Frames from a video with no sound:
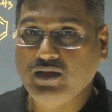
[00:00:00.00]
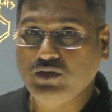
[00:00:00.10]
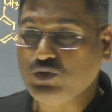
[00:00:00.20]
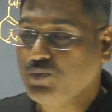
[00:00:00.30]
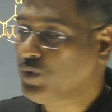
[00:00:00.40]

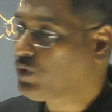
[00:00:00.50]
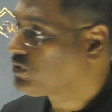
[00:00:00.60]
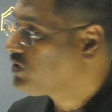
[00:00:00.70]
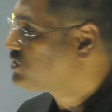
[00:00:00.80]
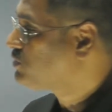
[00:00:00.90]
So for
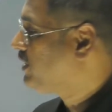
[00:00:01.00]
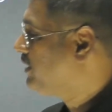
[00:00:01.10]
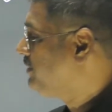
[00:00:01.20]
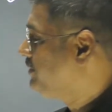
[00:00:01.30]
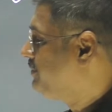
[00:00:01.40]
this
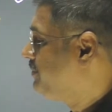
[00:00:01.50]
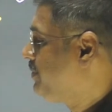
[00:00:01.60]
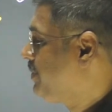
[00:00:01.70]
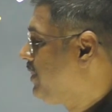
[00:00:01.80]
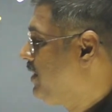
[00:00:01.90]
one,
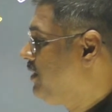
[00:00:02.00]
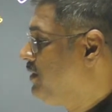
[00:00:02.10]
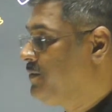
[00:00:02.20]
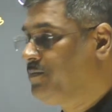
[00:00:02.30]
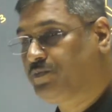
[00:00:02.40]

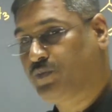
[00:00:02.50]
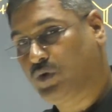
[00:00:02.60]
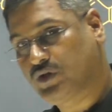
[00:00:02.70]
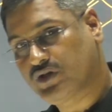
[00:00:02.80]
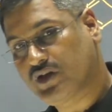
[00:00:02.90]

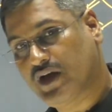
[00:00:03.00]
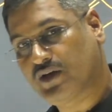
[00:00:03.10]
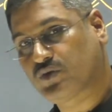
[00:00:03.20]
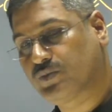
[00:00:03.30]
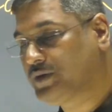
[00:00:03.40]
position
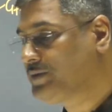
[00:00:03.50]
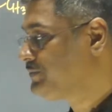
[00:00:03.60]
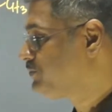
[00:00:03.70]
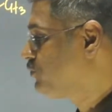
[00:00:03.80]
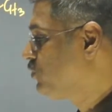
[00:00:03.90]
isomer
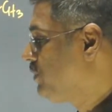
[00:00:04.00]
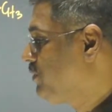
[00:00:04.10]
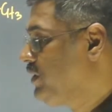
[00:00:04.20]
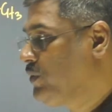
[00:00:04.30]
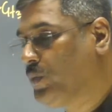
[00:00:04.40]
will
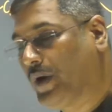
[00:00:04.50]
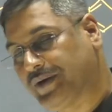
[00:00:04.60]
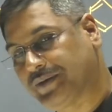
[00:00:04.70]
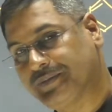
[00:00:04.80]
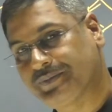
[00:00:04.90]
be
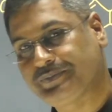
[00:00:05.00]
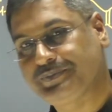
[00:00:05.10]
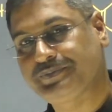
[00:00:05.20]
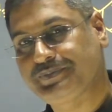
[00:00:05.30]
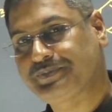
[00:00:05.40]
1.
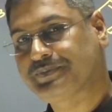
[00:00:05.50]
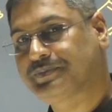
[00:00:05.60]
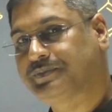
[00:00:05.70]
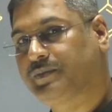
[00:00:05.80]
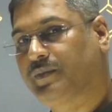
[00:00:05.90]

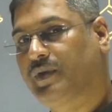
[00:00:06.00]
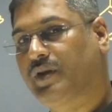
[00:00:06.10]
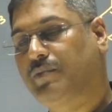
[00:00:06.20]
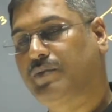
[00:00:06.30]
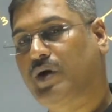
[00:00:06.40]

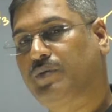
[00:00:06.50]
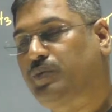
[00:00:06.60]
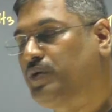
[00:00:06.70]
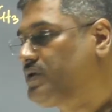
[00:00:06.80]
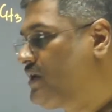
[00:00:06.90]
Number of
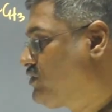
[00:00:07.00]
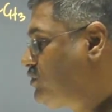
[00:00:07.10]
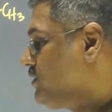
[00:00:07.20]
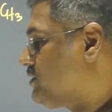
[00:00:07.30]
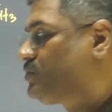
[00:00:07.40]
position
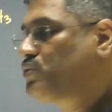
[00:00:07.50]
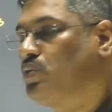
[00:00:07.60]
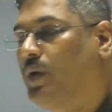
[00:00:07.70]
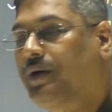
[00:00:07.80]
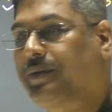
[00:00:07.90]
isomers
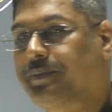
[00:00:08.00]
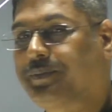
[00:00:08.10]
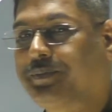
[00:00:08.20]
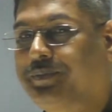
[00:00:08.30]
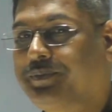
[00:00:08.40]
1.
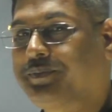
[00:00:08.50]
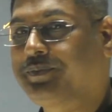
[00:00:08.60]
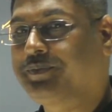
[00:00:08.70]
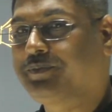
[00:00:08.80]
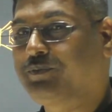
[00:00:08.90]

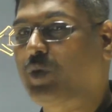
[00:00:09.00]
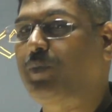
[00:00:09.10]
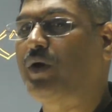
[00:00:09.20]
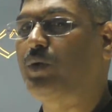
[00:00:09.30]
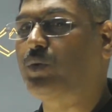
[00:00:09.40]

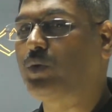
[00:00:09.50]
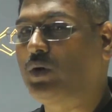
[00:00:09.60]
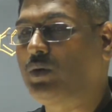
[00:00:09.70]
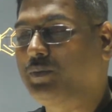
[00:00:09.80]
Propan 2-ol.